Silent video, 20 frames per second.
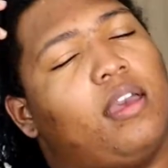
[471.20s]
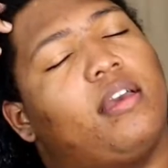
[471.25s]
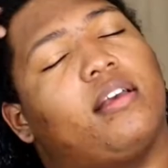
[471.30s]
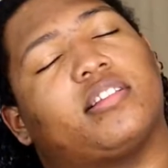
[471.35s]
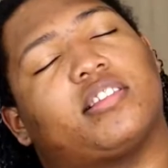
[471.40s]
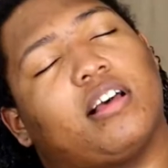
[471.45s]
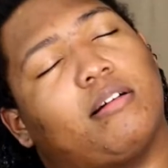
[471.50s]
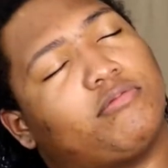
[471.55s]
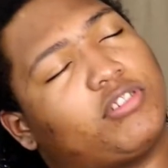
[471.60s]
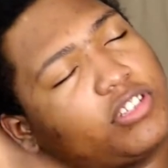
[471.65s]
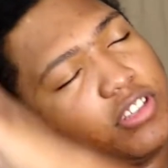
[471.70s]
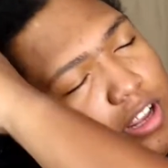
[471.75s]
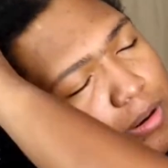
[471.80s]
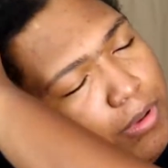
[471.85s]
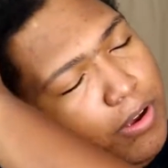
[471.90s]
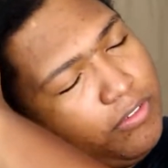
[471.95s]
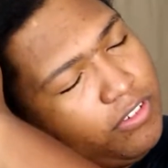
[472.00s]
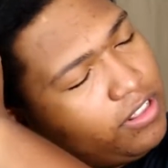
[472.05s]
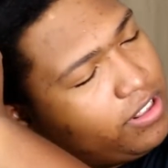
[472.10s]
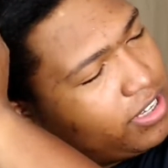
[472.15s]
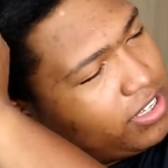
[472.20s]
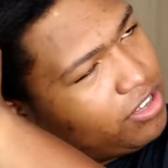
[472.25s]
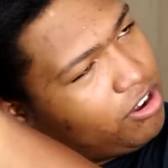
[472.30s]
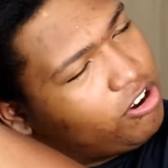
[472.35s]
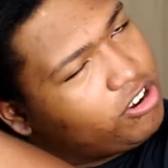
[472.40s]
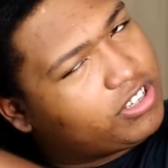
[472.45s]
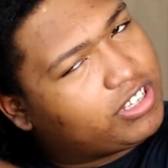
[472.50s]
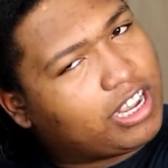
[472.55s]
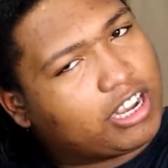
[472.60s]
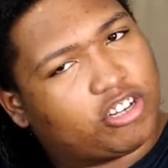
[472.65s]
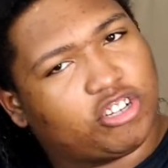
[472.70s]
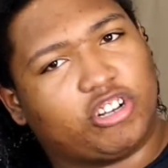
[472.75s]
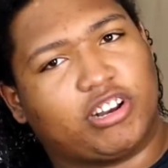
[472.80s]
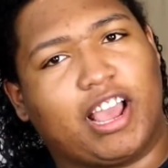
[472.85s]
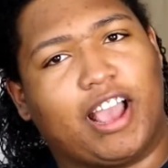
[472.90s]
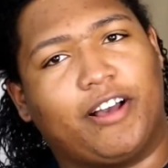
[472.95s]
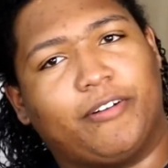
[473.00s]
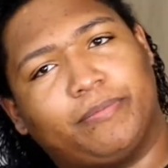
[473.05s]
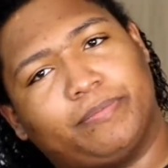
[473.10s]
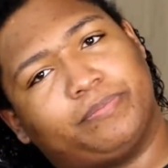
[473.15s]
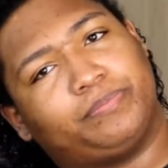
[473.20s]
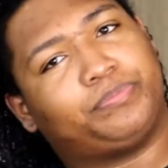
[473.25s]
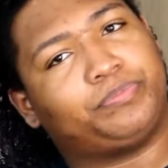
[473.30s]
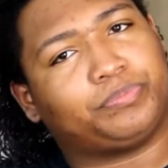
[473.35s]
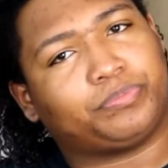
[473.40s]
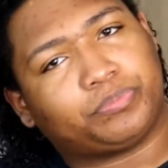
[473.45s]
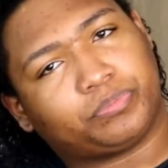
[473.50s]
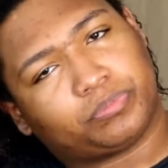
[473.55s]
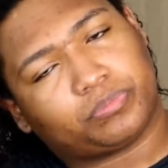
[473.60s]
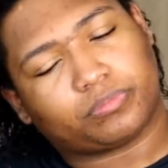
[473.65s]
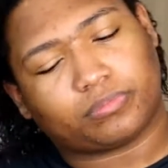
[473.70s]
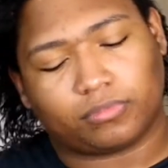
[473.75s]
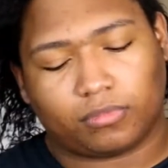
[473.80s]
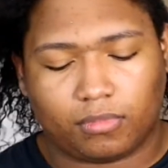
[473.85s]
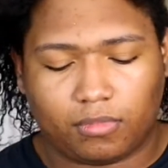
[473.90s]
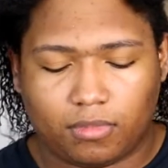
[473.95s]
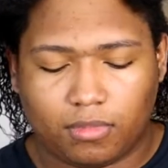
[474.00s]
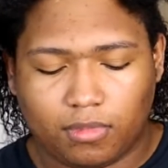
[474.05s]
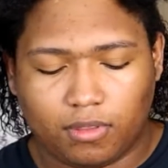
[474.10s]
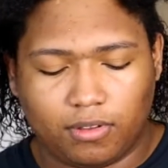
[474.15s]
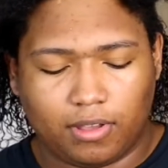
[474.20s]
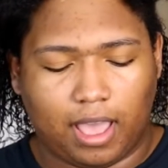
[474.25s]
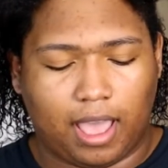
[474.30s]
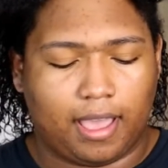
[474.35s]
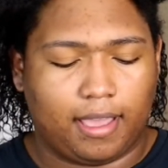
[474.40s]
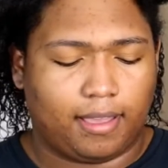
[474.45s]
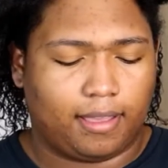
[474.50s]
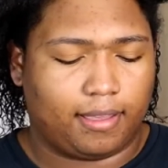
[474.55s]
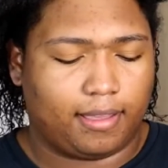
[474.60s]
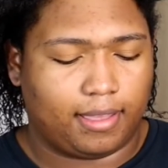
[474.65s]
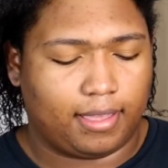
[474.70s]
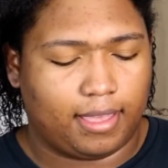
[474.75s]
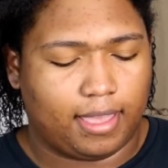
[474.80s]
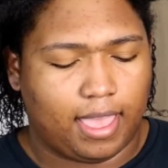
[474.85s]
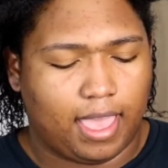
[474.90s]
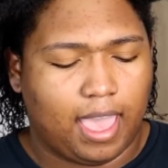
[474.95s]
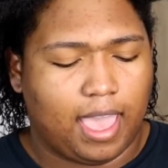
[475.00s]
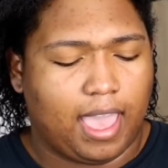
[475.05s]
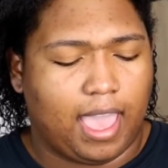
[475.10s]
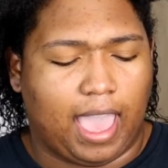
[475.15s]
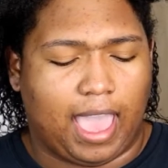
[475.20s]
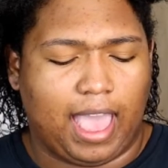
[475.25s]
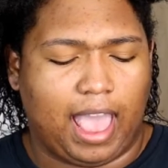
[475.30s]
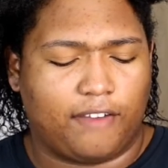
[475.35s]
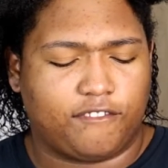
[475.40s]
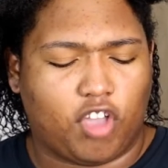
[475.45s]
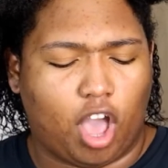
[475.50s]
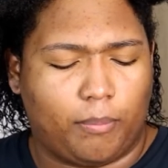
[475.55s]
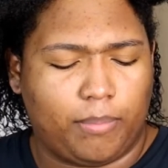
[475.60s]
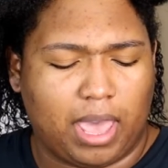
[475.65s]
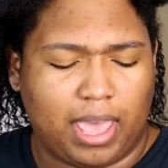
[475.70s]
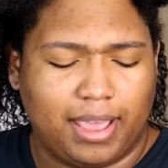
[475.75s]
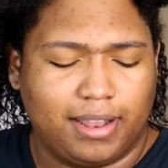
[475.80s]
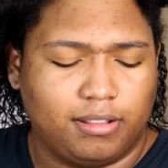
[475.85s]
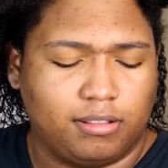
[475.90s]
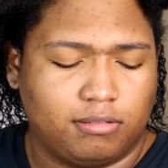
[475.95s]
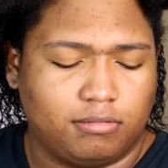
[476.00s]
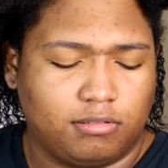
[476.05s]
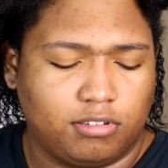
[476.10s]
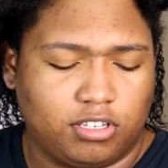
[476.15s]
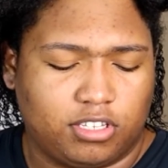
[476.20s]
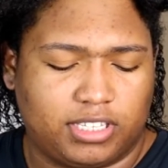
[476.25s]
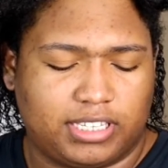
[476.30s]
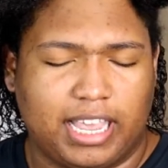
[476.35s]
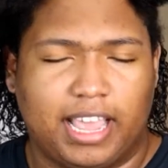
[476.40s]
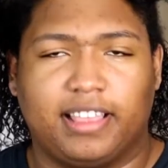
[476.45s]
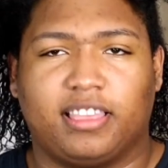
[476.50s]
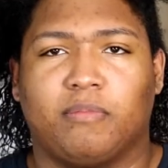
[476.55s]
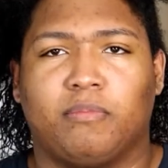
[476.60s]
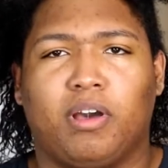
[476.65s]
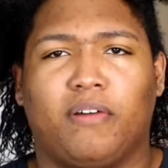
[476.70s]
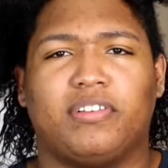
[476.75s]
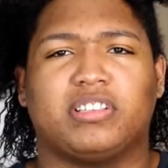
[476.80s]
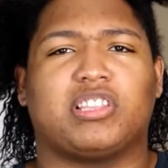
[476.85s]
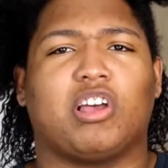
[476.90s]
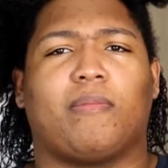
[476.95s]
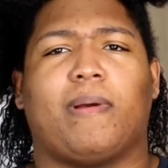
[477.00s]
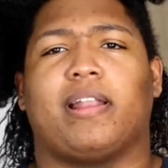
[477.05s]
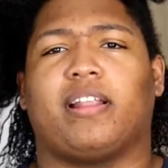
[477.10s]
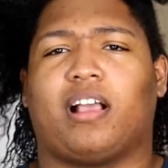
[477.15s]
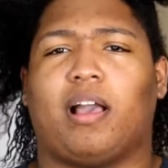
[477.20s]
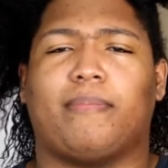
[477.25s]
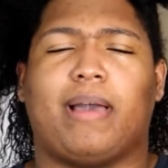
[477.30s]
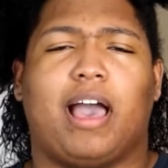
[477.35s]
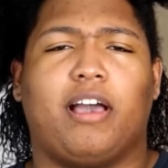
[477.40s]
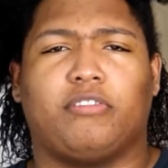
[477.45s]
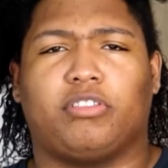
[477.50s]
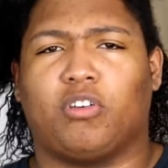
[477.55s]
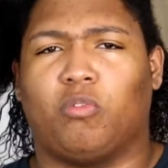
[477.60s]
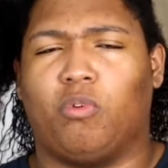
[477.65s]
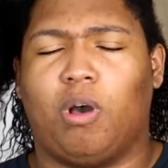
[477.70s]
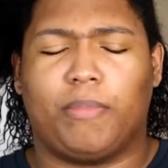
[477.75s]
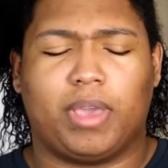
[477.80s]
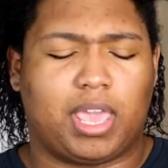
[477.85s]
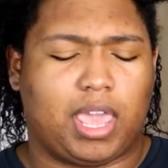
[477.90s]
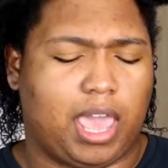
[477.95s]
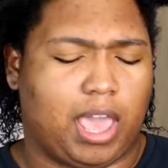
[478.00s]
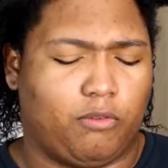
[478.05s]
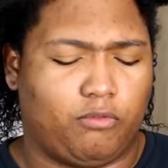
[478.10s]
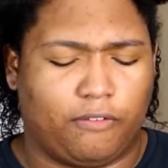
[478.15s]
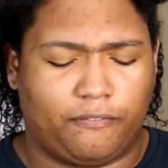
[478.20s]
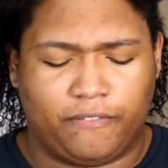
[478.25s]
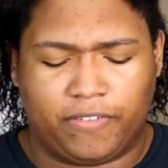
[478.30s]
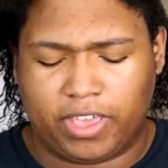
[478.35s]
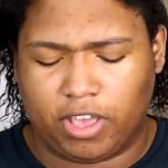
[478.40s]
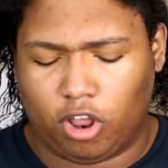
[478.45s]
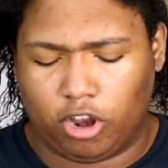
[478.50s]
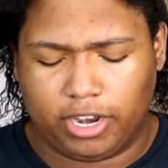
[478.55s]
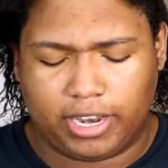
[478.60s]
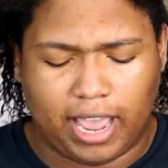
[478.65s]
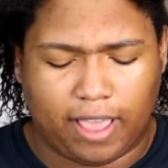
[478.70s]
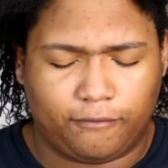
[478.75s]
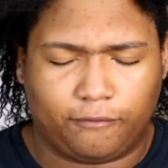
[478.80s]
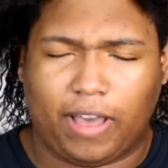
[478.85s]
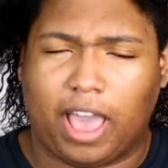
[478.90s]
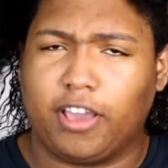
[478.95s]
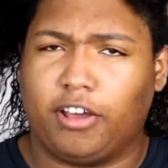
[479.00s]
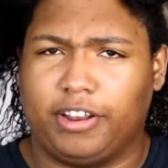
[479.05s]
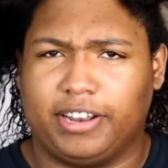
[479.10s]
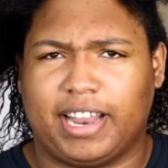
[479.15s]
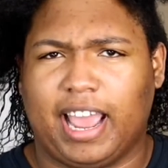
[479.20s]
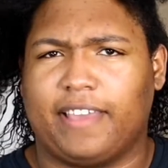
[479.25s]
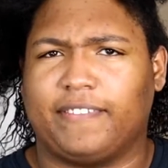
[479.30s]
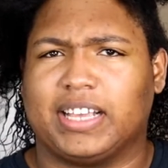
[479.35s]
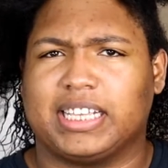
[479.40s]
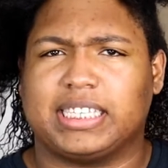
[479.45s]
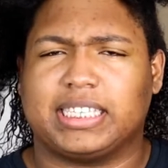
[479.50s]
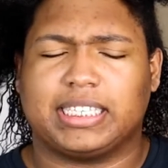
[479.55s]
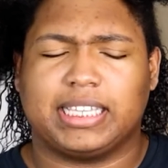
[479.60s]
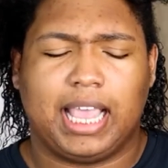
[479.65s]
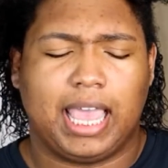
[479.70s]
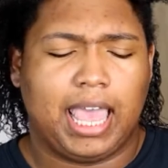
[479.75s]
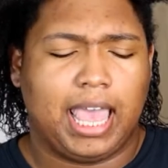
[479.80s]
So I'm just gonna move to this third section now. Okay. And have y'all been seeing the movies that are about to come out? The Woman King with Viola Davis.